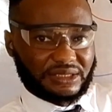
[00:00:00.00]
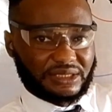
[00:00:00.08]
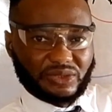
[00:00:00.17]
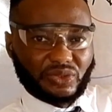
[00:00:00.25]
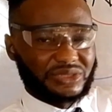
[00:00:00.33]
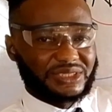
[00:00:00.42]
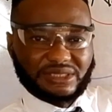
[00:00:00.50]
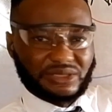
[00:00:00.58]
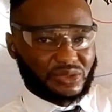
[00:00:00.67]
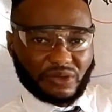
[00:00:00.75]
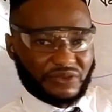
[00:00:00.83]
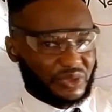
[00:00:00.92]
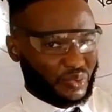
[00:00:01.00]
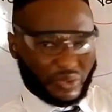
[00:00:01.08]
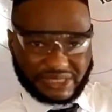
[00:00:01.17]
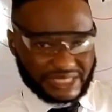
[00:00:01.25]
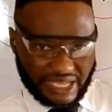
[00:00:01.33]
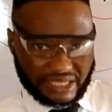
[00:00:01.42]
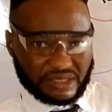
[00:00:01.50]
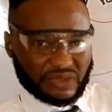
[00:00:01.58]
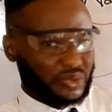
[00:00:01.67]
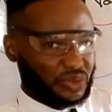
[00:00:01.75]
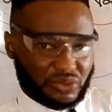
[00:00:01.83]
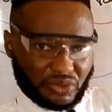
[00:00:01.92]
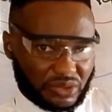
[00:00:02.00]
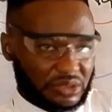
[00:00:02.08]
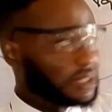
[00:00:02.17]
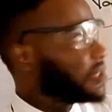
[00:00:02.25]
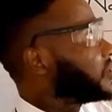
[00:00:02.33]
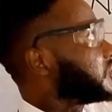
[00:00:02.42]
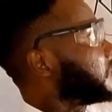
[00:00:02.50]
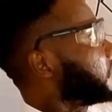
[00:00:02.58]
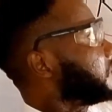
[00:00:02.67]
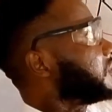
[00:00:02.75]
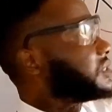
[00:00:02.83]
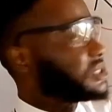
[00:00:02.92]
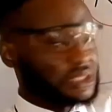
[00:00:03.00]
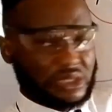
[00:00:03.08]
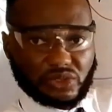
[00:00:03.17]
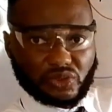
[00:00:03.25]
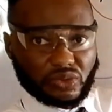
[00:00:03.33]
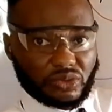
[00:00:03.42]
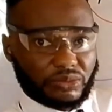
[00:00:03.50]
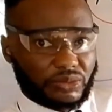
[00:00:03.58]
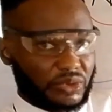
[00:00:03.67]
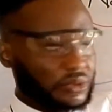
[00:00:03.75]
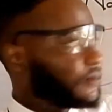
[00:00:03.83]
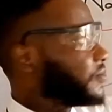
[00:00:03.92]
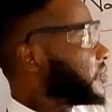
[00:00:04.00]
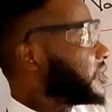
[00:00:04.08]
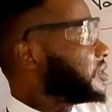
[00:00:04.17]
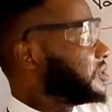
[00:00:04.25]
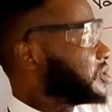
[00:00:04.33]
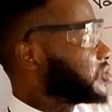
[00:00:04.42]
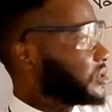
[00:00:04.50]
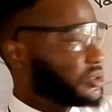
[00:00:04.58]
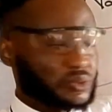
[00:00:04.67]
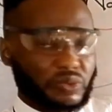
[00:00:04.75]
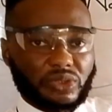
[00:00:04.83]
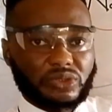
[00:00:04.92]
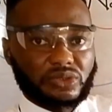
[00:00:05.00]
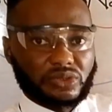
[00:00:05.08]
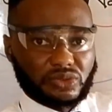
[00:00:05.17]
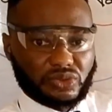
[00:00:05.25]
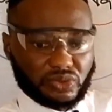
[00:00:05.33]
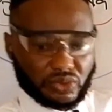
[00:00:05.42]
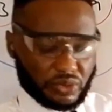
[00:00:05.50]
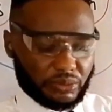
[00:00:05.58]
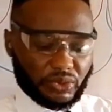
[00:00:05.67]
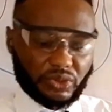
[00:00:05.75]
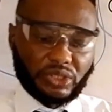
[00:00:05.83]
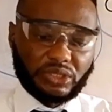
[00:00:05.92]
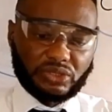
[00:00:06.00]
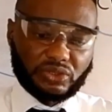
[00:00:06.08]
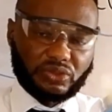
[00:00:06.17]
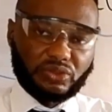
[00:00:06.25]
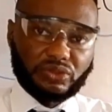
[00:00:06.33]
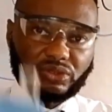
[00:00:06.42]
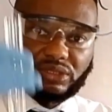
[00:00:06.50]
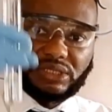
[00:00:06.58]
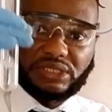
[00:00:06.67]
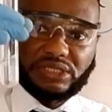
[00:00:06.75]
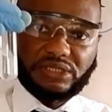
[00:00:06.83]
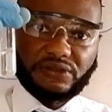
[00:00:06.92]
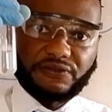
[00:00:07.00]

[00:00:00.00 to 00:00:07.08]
It doesn't dissolve in water. It does not. So this is insoluble. This one is what? Soluble. So this is the